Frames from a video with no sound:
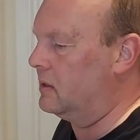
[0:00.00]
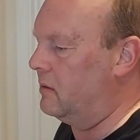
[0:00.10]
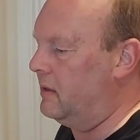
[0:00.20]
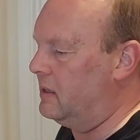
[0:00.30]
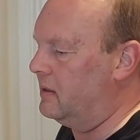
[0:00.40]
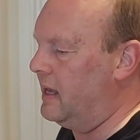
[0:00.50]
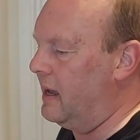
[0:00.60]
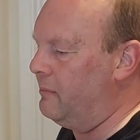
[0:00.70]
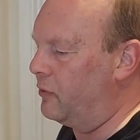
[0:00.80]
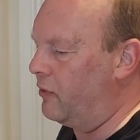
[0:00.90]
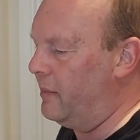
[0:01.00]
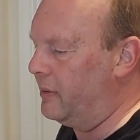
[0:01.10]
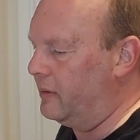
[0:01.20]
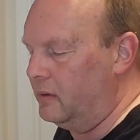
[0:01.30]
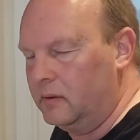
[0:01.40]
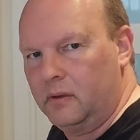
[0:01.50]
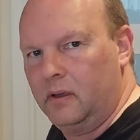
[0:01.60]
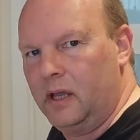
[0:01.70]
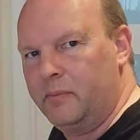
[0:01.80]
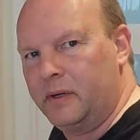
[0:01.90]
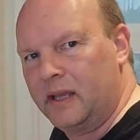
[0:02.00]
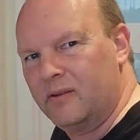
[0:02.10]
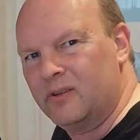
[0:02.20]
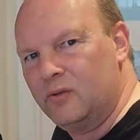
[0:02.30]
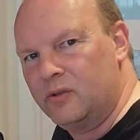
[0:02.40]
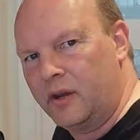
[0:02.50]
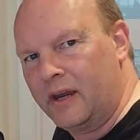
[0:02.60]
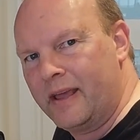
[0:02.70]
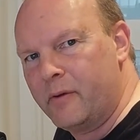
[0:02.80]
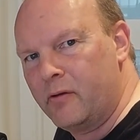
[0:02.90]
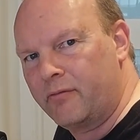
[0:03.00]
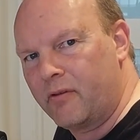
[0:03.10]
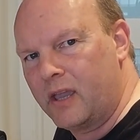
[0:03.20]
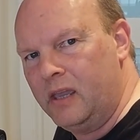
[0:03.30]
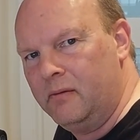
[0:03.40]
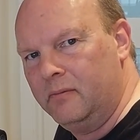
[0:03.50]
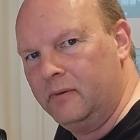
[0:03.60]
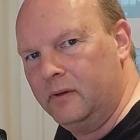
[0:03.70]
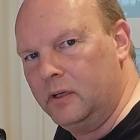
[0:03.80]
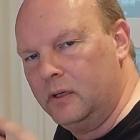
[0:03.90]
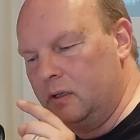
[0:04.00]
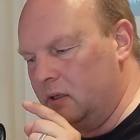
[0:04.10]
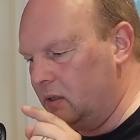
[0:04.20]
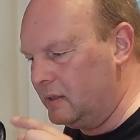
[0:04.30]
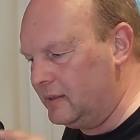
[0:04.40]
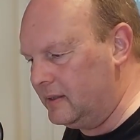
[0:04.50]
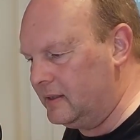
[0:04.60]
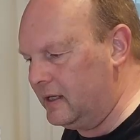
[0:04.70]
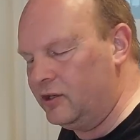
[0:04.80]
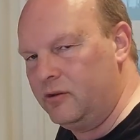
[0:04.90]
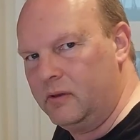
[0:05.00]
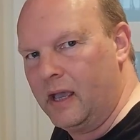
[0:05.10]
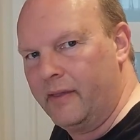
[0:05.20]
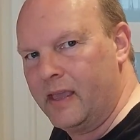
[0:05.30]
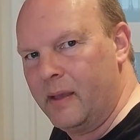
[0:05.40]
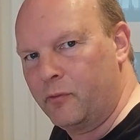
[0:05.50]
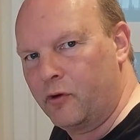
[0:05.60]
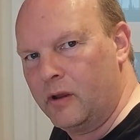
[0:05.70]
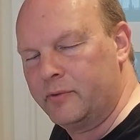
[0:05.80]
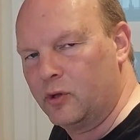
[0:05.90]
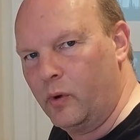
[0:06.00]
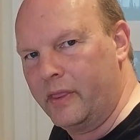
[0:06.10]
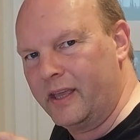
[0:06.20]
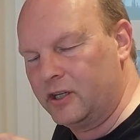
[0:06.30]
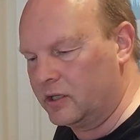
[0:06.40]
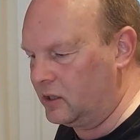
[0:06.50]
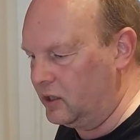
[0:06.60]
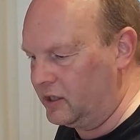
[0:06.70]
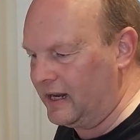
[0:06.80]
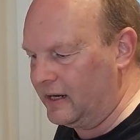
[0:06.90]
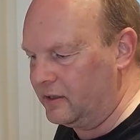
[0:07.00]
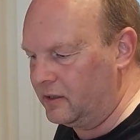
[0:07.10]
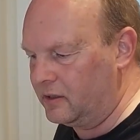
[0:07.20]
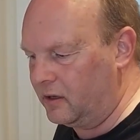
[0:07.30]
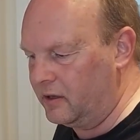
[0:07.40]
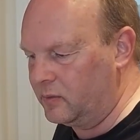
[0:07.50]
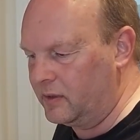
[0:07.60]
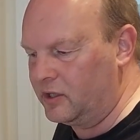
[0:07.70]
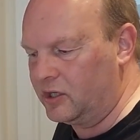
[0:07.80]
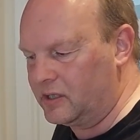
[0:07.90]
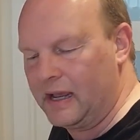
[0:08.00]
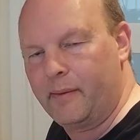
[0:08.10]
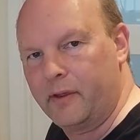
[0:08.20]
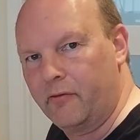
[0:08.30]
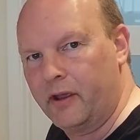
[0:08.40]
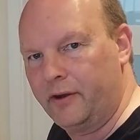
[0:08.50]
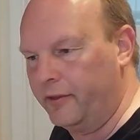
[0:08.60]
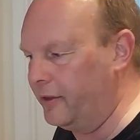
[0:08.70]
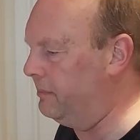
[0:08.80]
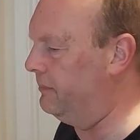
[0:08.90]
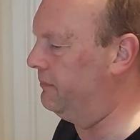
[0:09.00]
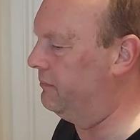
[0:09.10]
So these are the M grip. Anybody else who's done an M03? Did you get the M grips, or were they just the standard tyres with just Tamiya written on them?